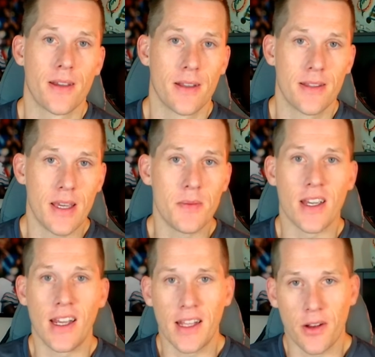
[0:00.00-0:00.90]
Teams that
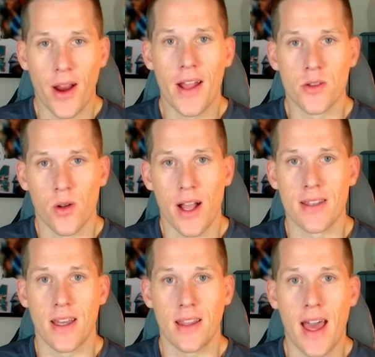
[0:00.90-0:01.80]
can get their hands on guys
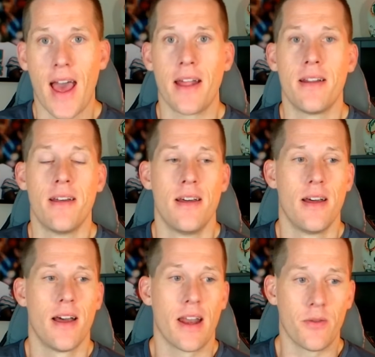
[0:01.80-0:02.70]
like that,
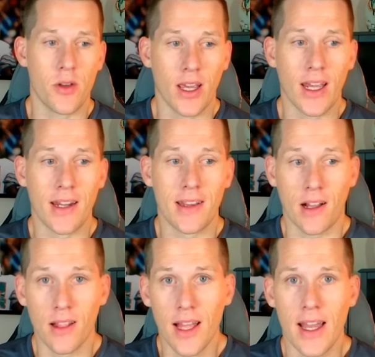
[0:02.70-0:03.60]
and if you can get it to
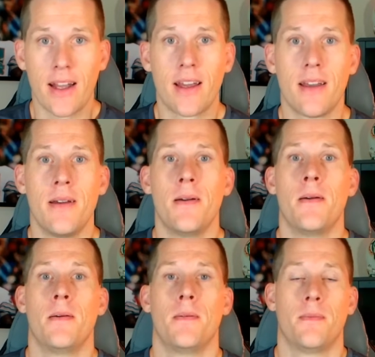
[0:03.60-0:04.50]
click,
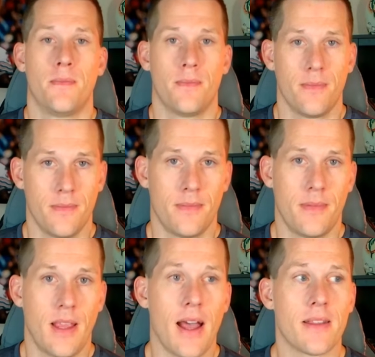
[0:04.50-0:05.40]

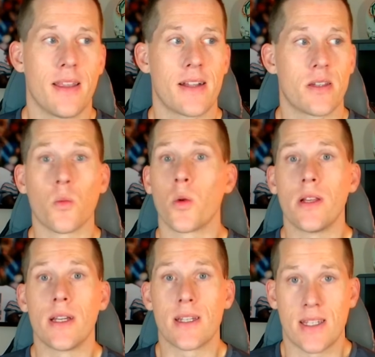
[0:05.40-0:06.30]
that's some
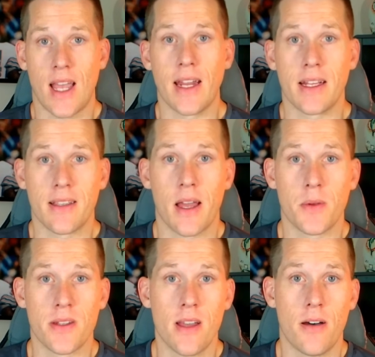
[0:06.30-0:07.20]
really exciting type of
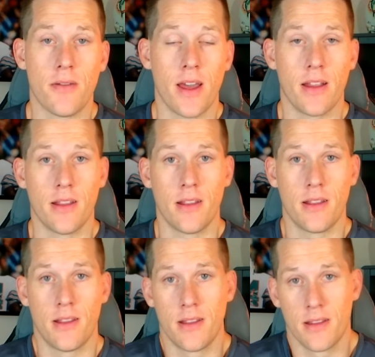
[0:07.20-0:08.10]
stuff. And
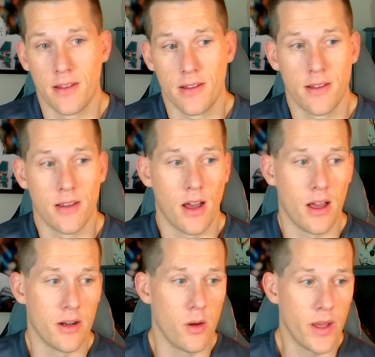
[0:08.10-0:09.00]
you know, I
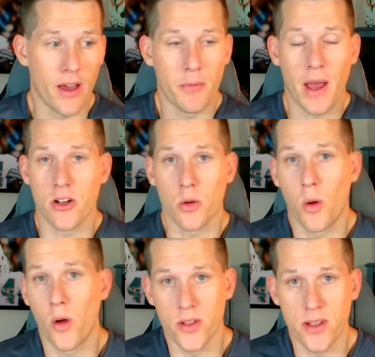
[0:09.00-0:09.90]
know we have Patrick
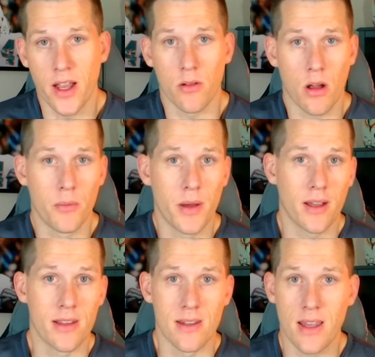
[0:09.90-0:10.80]
Paul as a second-round pick
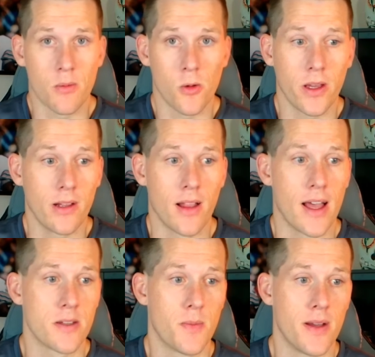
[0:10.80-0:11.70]
in the same rookie
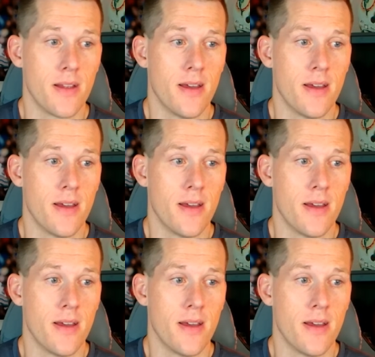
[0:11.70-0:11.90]
class, but